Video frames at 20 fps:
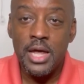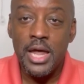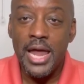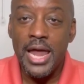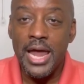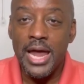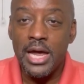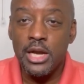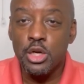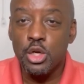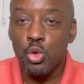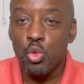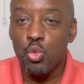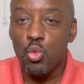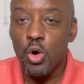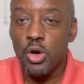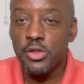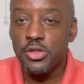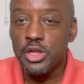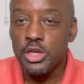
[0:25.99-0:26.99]
and
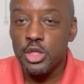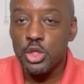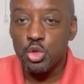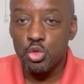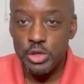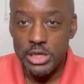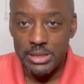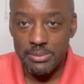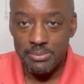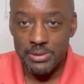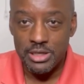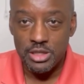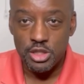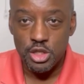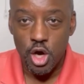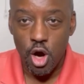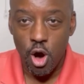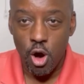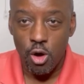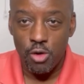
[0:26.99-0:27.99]
what the treatments
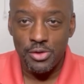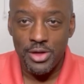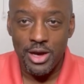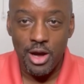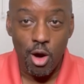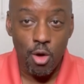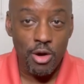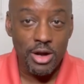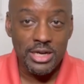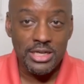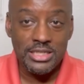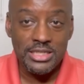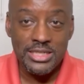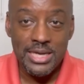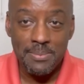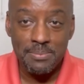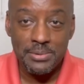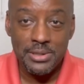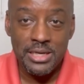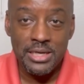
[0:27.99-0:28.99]
are that are
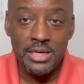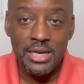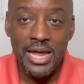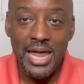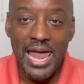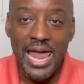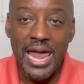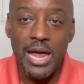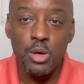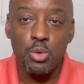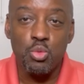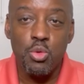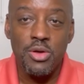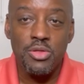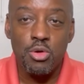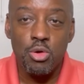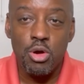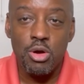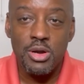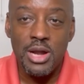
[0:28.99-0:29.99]
accepted and
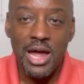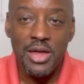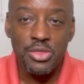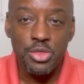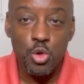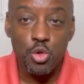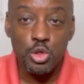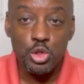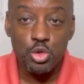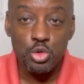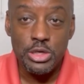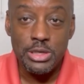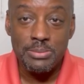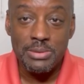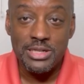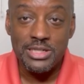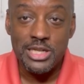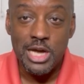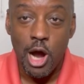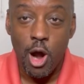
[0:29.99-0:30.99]
whether or not those
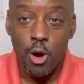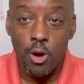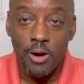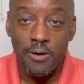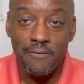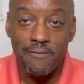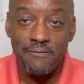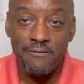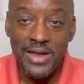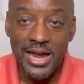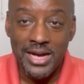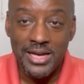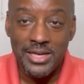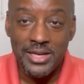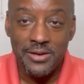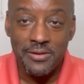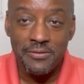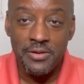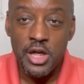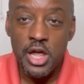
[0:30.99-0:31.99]
treatments are
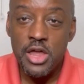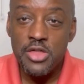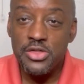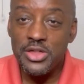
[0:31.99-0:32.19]
effective.